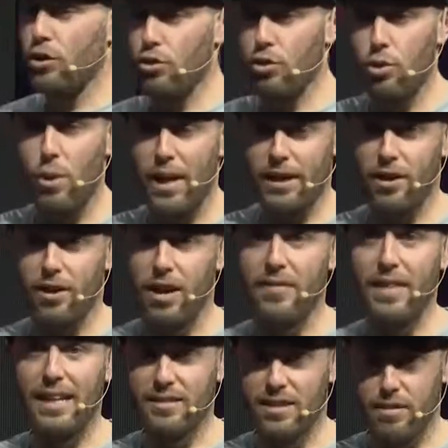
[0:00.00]
you quicker, and
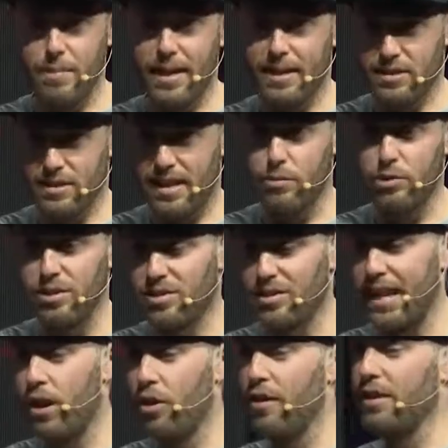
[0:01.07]
that's going to make us able to
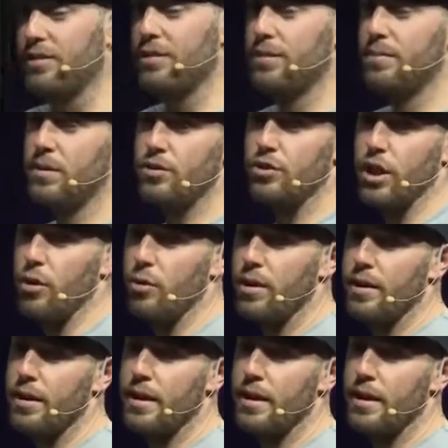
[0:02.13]
scale this. So